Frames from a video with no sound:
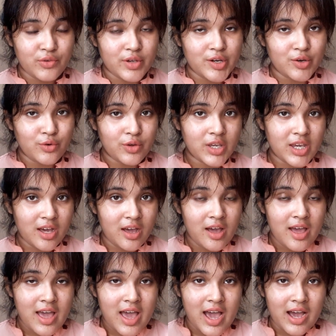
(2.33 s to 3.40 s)
If you're new
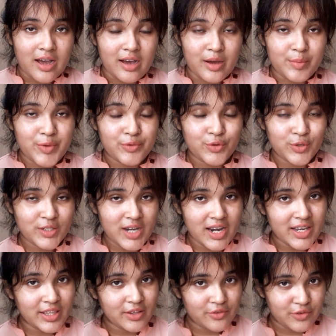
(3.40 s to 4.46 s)
here, before
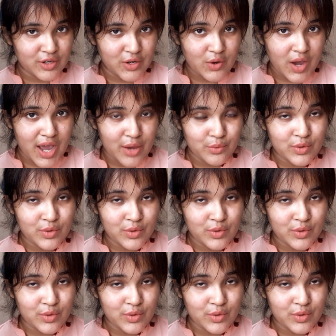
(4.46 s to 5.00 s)
starting the video